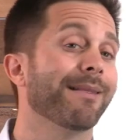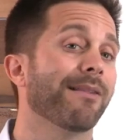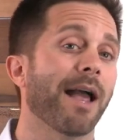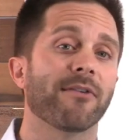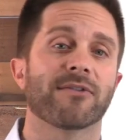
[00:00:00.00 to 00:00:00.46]
I
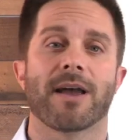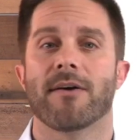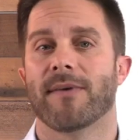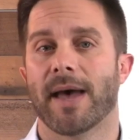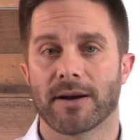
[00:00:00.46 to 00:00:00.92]
mean
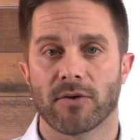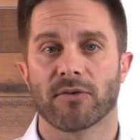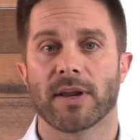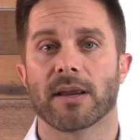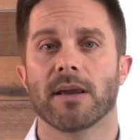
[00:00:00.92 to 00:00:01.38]
lifestyle
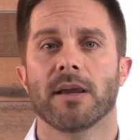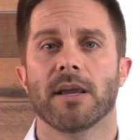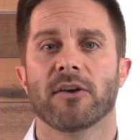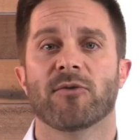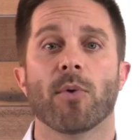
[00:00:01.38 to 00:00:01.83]
factors like
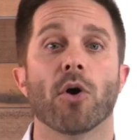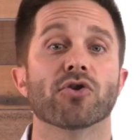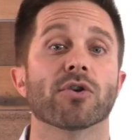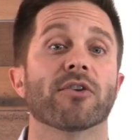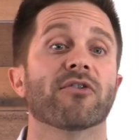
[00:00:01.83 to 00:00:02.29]

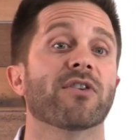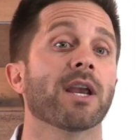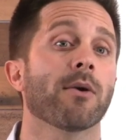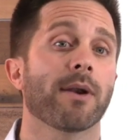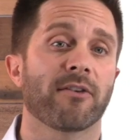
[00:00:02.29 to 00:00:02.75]
exposure to
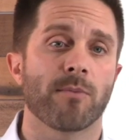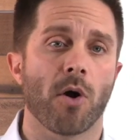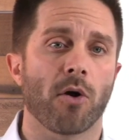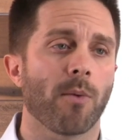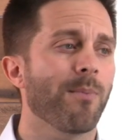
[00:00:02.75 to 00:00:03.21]
cigarette
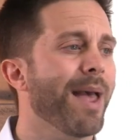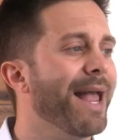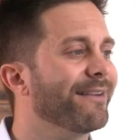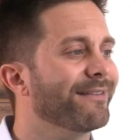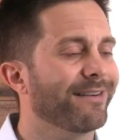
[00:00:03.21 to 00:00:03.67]
smoke or
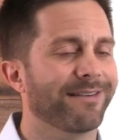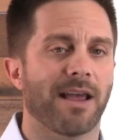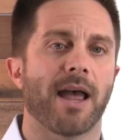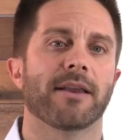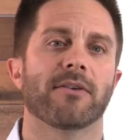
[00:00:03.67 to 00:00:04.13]

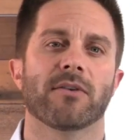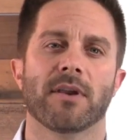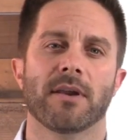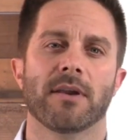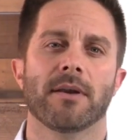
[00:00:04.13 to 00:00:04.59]

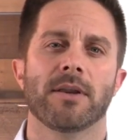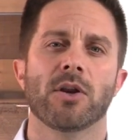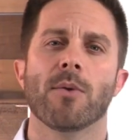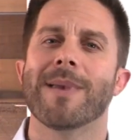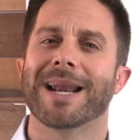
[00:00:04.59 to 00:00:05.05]
pesticides,
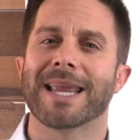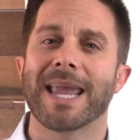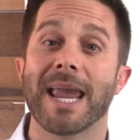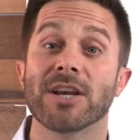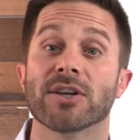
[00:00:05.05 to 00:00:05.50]
you know,
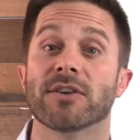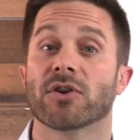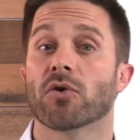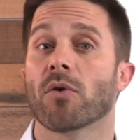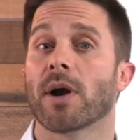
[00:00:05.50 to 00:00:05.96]

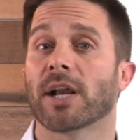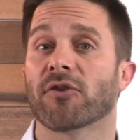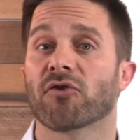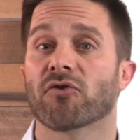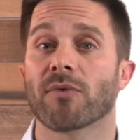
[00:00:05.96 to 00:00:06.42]
medications and
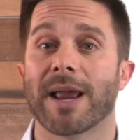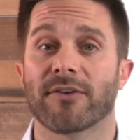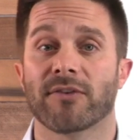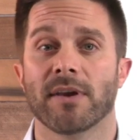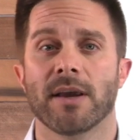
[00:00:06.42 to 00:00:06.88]
chronic
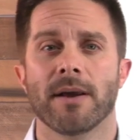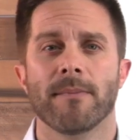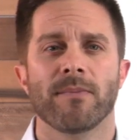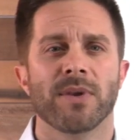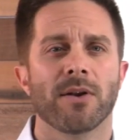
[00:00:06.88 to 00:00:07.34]
stress.
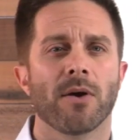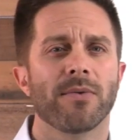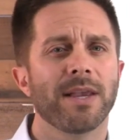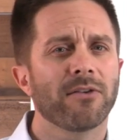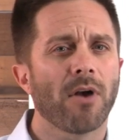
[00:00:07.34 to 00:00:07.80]
You
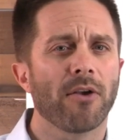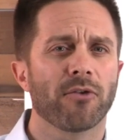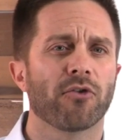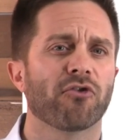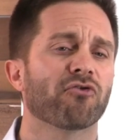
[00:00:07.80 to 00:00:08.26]
know, these
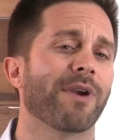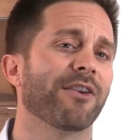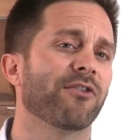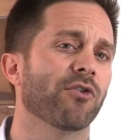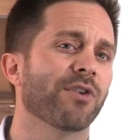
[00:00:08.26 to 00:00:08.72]
also
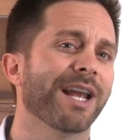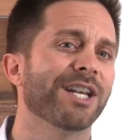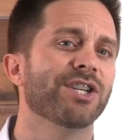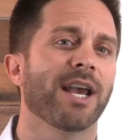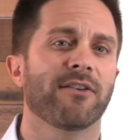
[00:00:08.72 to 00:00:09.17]
stress your
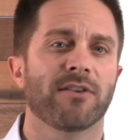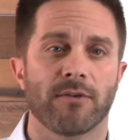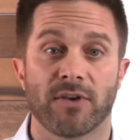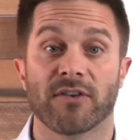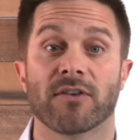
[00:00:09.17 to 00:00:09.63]

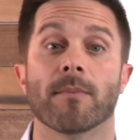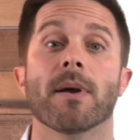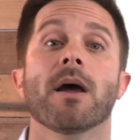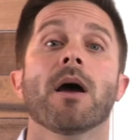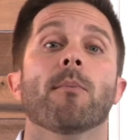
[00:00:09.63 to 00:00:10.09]
digestive
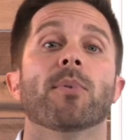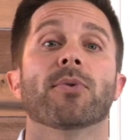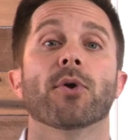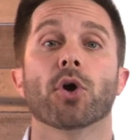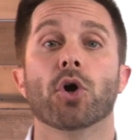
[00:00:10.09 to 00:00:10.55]
system.
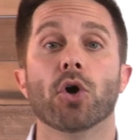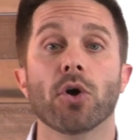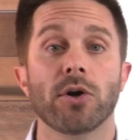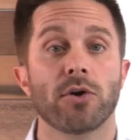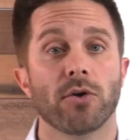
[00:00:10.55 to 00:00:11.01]
But the
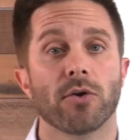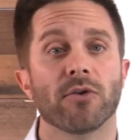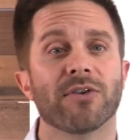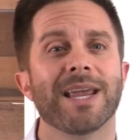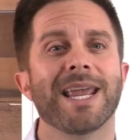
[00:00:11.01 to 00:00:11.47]
good
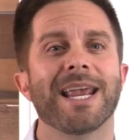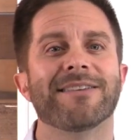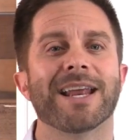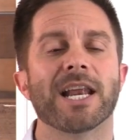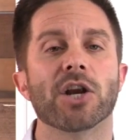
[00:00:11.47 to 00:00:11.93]
news
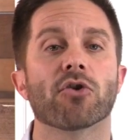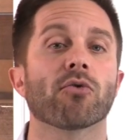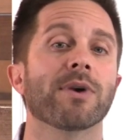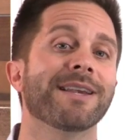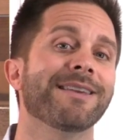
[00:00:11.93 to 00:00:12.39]
is that
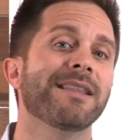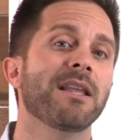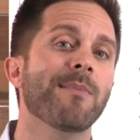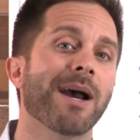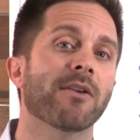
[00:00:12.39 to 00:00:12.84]

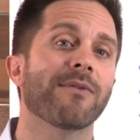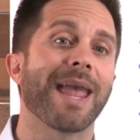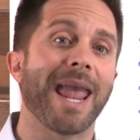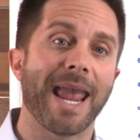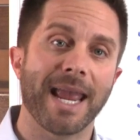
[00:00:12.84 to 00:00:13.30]
increasing the amount
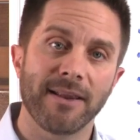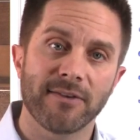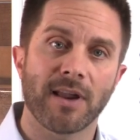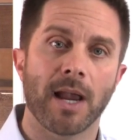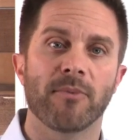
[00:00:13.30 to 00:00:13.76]
of
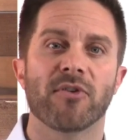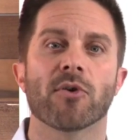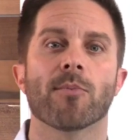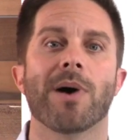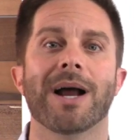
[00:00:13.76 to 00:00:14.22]
enzymes
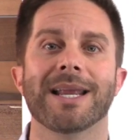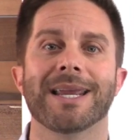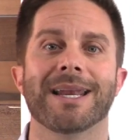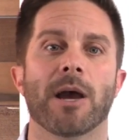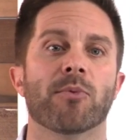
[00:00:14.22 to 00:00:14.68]
in your
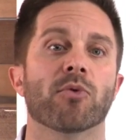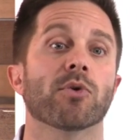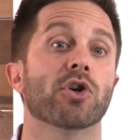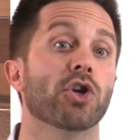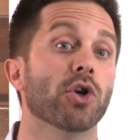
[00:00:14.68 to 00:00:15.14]
body can help
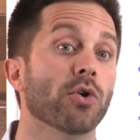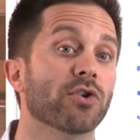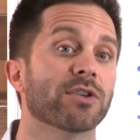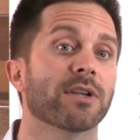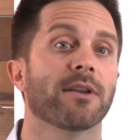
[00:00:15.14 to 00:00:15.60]
to
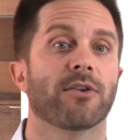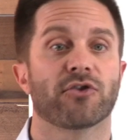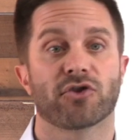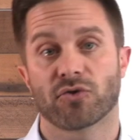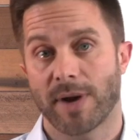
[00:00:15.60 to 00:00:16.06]
reduce
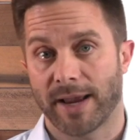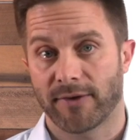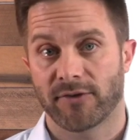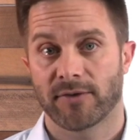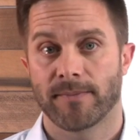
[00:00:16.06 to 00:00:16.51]
the
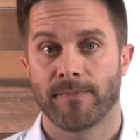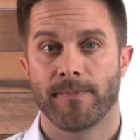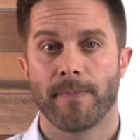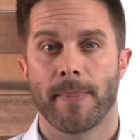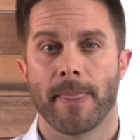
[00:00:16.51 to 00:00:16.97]
stress.
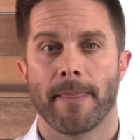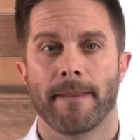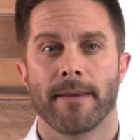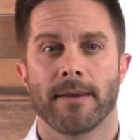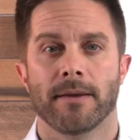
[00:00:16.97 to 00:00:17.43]

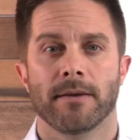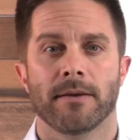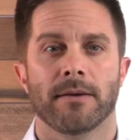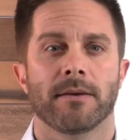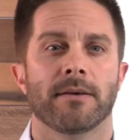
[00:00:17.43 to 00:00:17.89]

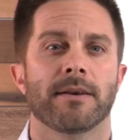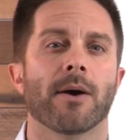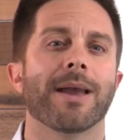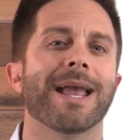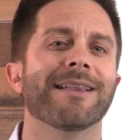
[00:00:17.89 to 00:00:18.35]

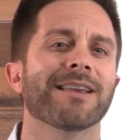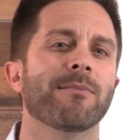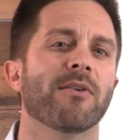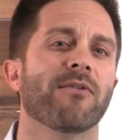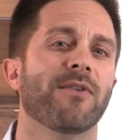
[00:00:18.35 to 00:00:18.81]
Now,
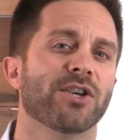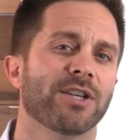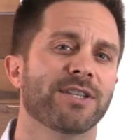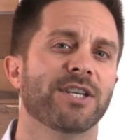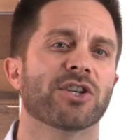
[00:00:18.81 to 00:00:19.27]
enzyme
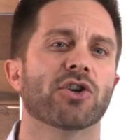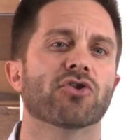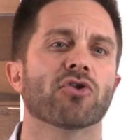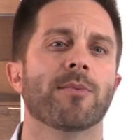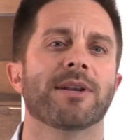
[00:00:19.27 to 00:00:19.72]
deficiencies
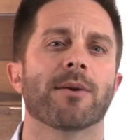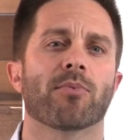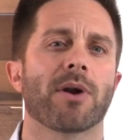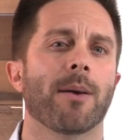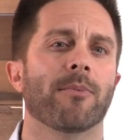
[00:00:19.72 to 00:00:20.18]
contribute
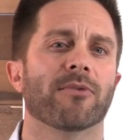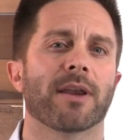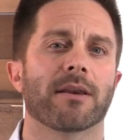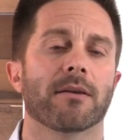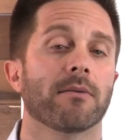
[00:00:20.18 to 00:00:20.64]
to
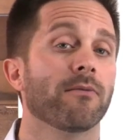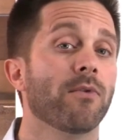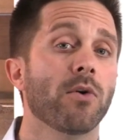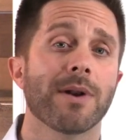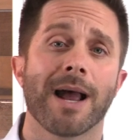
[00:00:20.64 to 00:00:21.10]
problems like
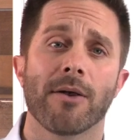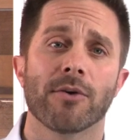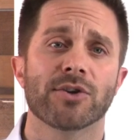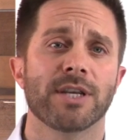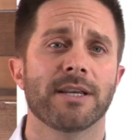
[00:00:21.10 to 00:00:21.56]
food
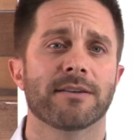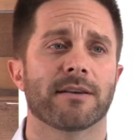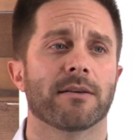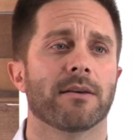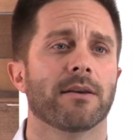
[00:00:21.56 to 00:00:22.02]

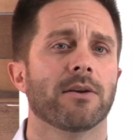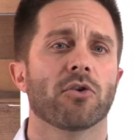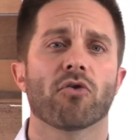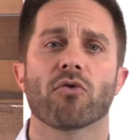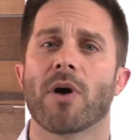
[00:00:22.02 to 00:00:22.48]
allergies and
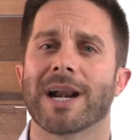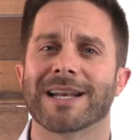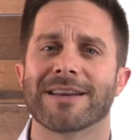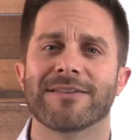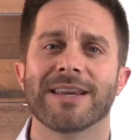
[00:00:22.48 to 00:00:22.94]

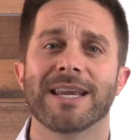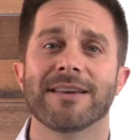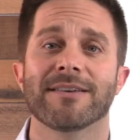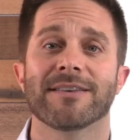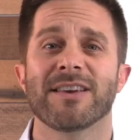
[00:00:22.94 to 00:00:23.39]
chronic
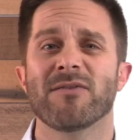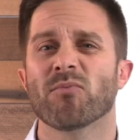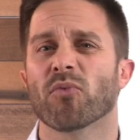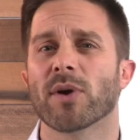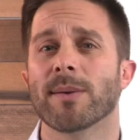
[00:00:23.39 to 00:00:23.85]
diseases,
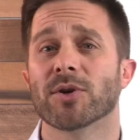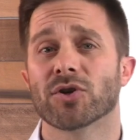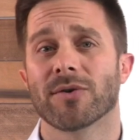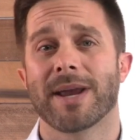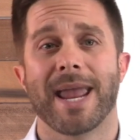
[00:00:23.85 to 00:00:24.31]
even
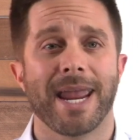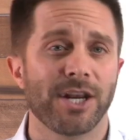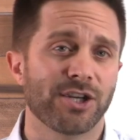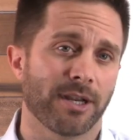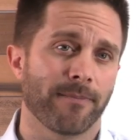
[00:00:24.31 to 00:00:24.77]
premature
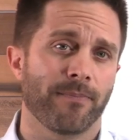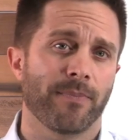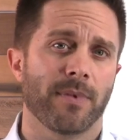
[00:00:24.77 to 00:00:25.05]
aging.